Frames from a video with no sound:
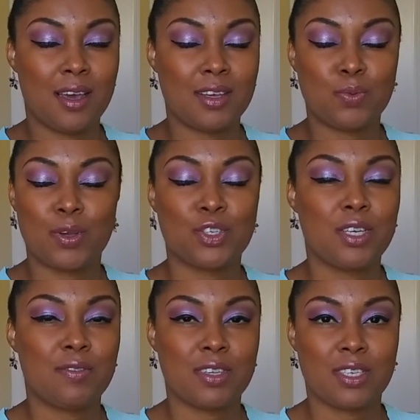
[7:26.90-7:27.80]

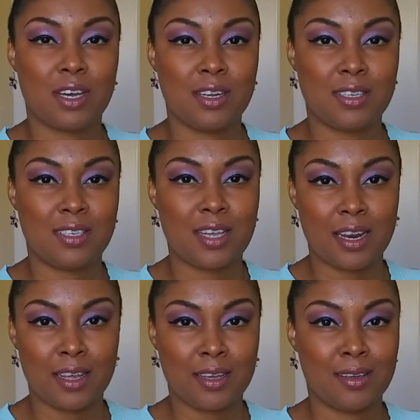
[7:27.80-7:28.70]
especially if the sun is
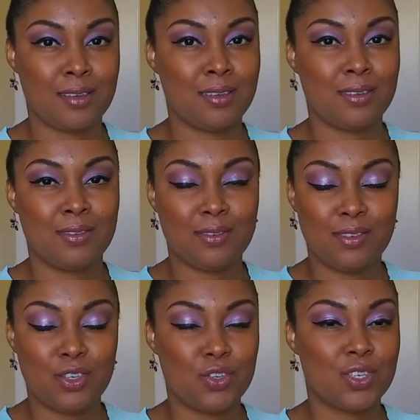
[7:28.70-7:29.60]
setting
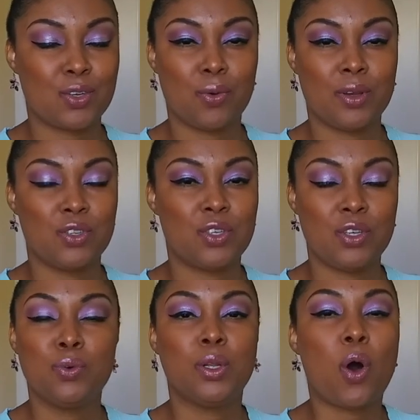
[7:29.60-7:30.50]
you're just going,
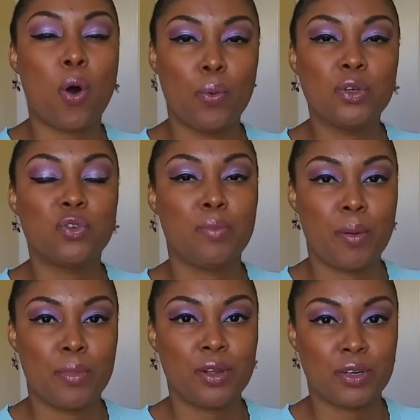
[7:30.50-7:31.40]
to, you will always
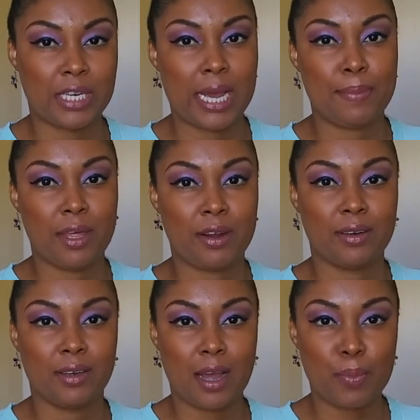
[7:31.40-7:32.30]
remember your time
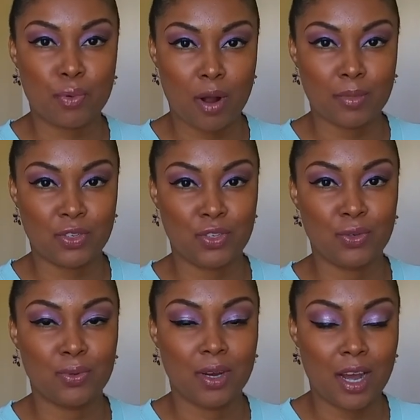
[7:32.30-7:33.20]
there. I promise
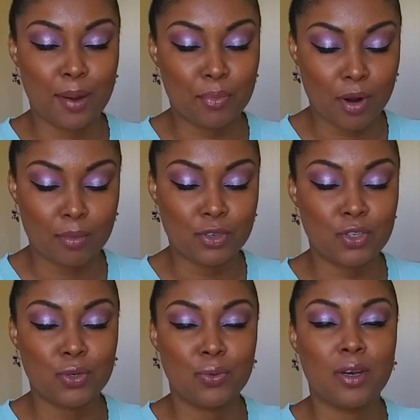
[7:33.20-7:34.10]
you, I
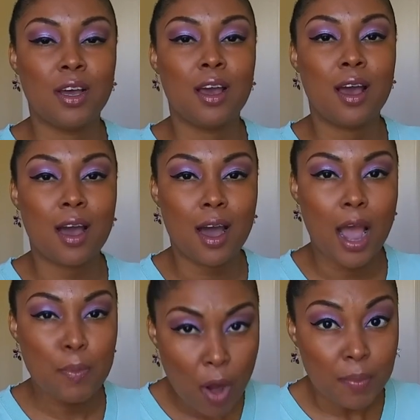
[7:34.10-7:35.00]
promise you,
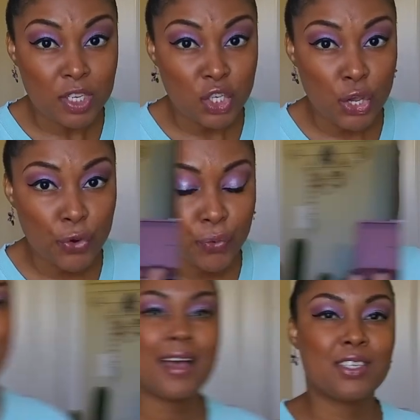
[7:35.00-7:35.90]
I promise you.
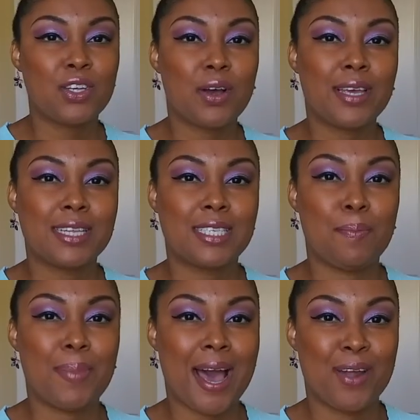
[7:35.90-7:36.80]
Nassau gets
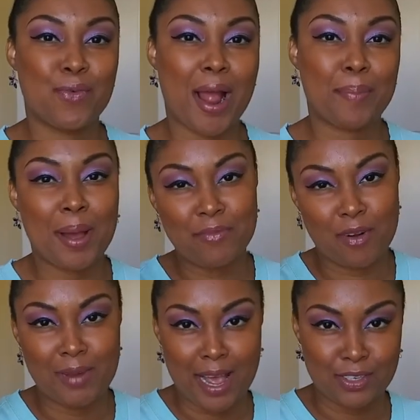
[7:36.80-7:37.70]
a bad rap. I'm
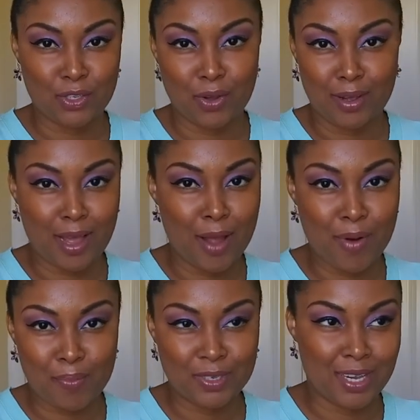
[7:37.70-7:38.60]
from Nassau. I
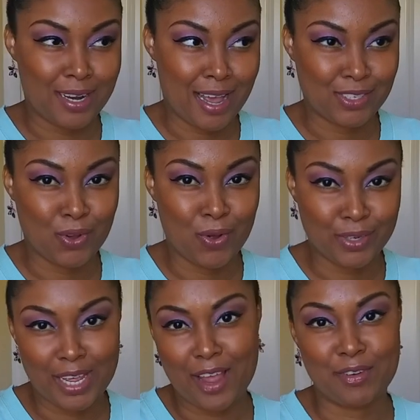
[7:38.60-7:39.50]
represent Nassau
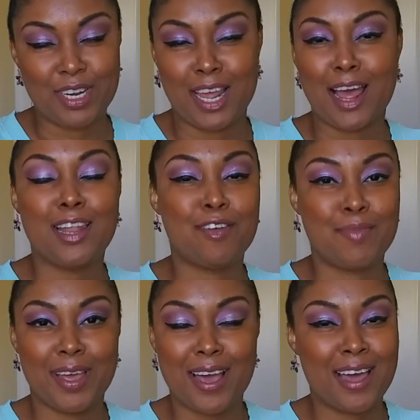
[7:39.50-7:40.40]
all day, every day, and I
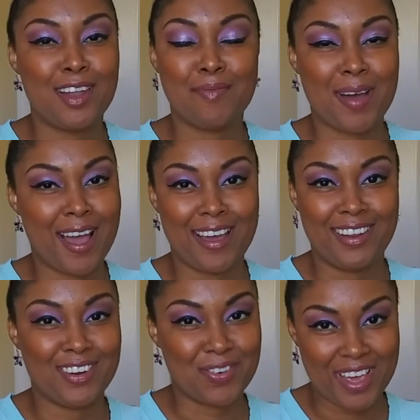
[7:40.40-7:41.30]
love my, I love my
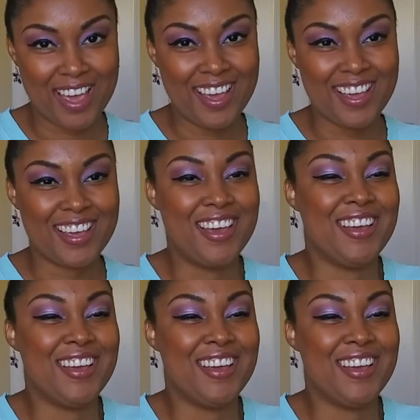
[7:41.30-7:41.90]
island, okay?